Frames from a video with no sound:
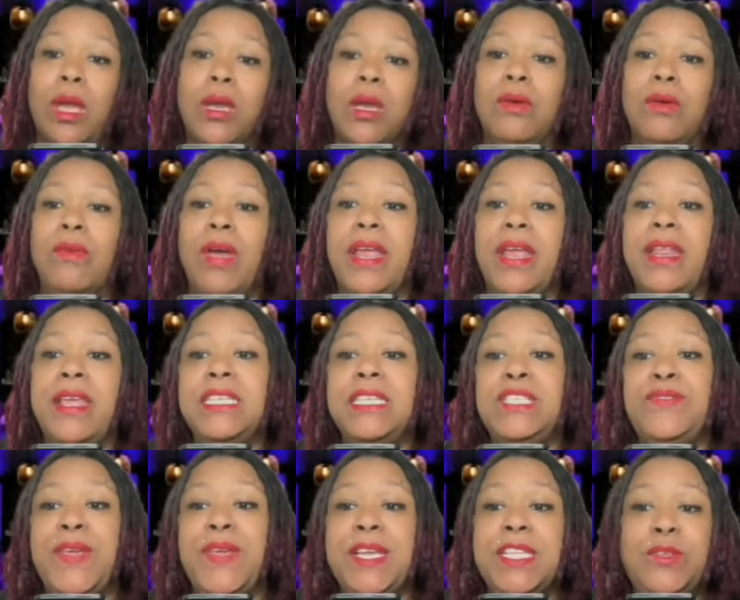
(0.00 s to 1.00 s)
All right. His
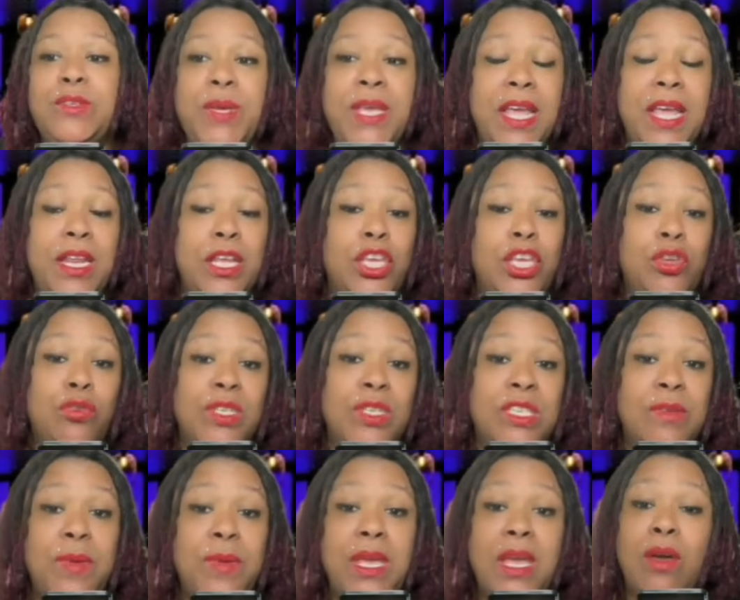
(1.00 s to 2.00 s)
fans began
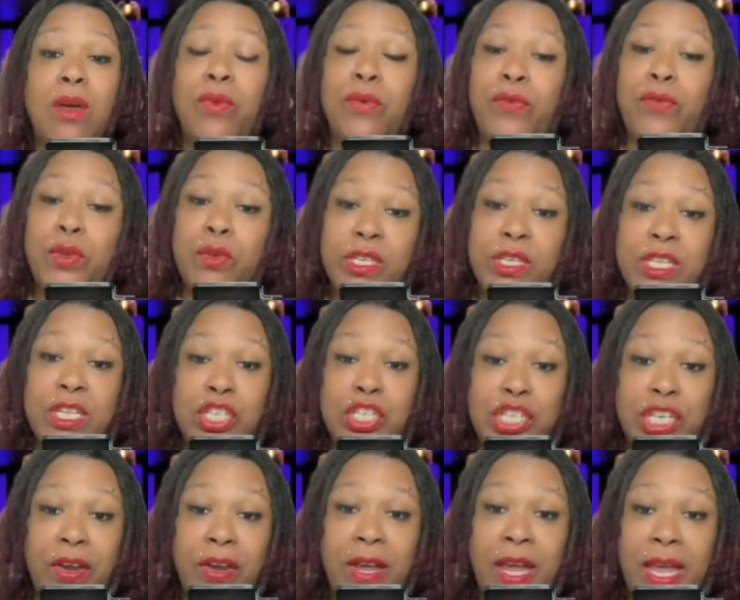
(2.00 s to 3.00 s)
accusing me of refusing to
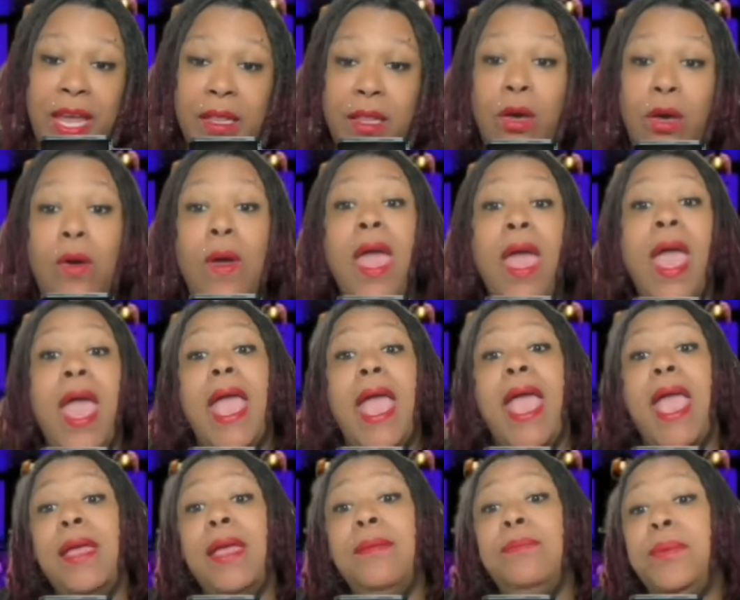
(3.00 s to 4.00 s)
share Halo
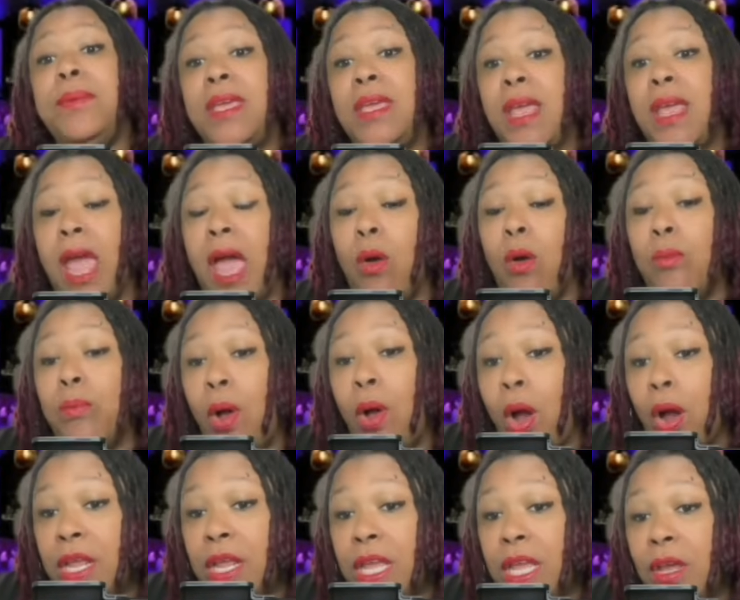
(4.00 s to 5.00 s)
and being out
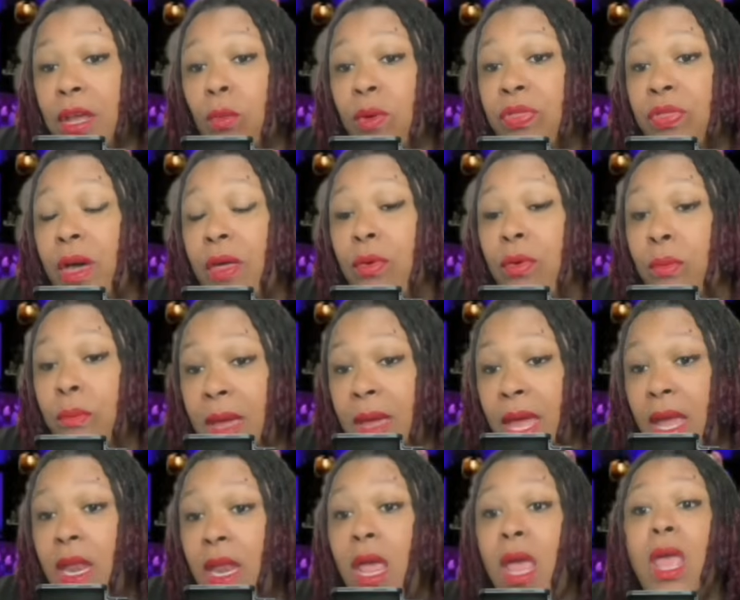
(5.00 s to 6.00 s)
partying with other
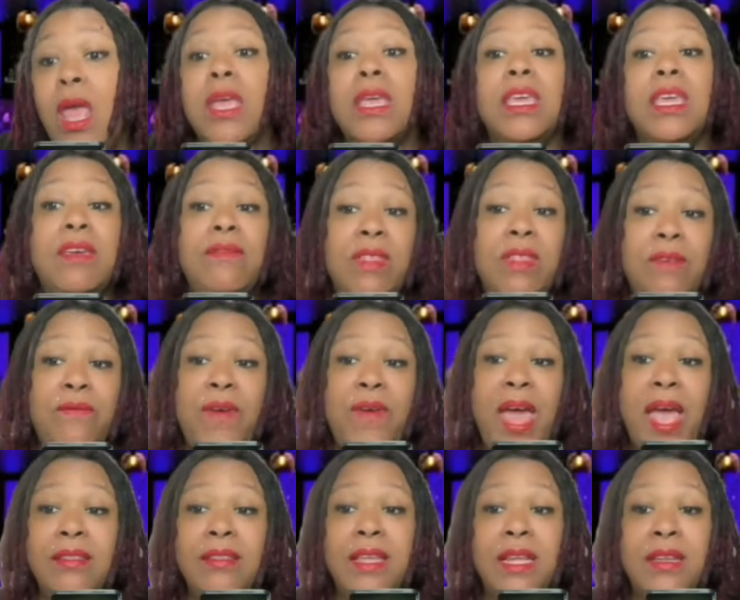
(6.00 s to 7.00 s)
men. Given the
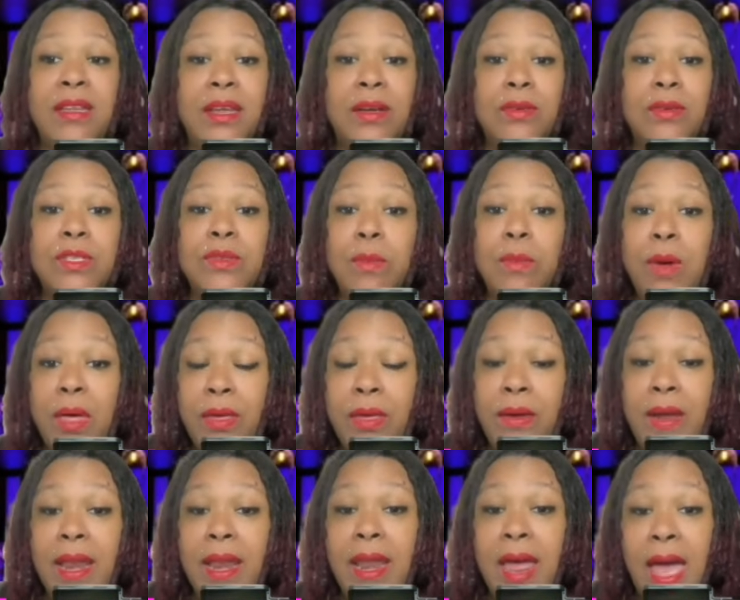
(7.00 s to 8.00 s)
fact that Daryl's mother
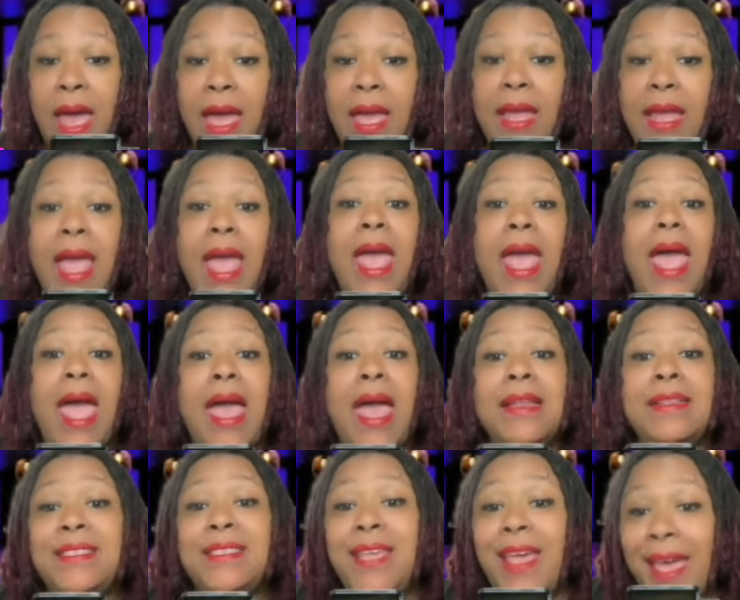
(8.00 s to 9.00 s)
and I
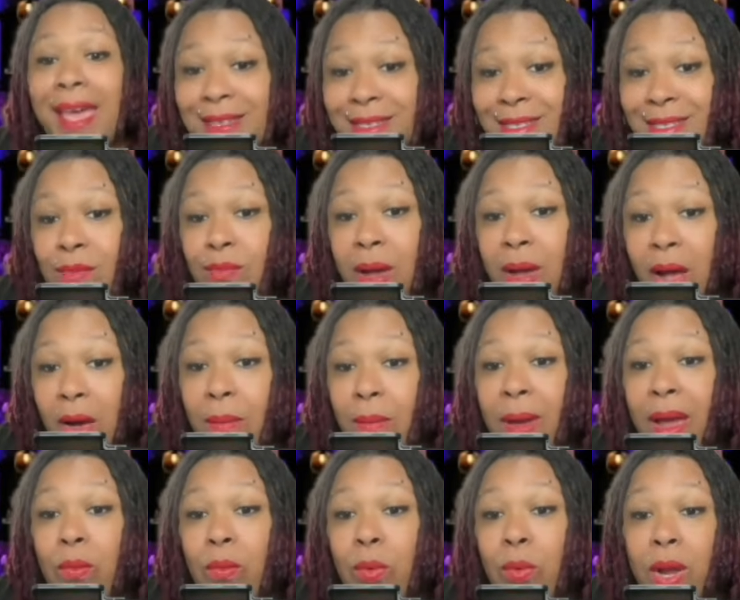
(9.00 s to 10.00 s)
had text about
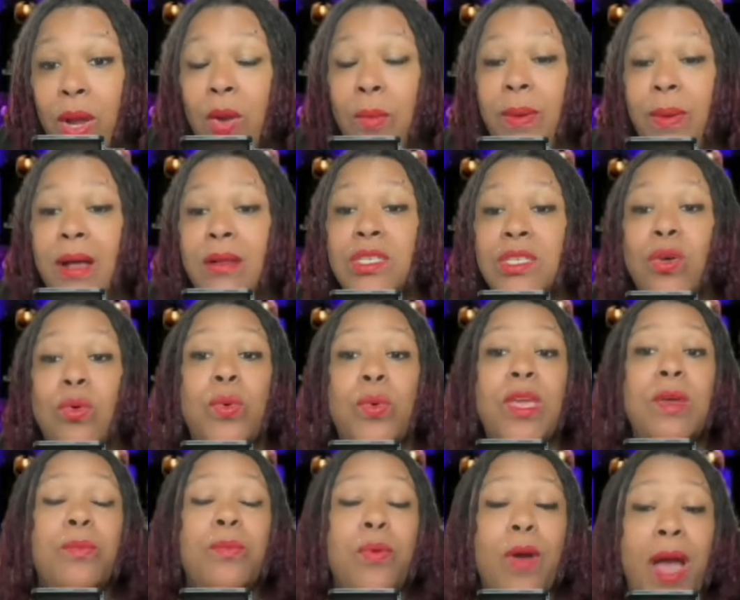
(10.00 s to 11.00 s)
my whereabouts a
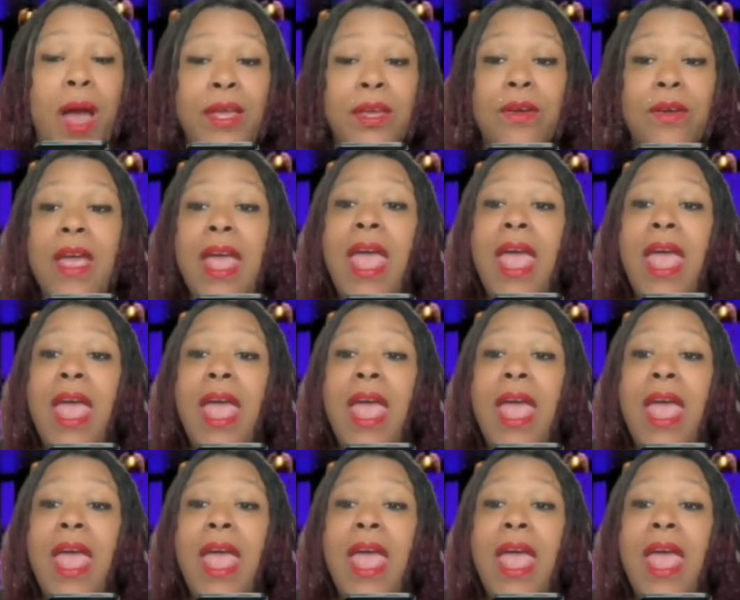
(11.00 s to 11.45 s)
week prior,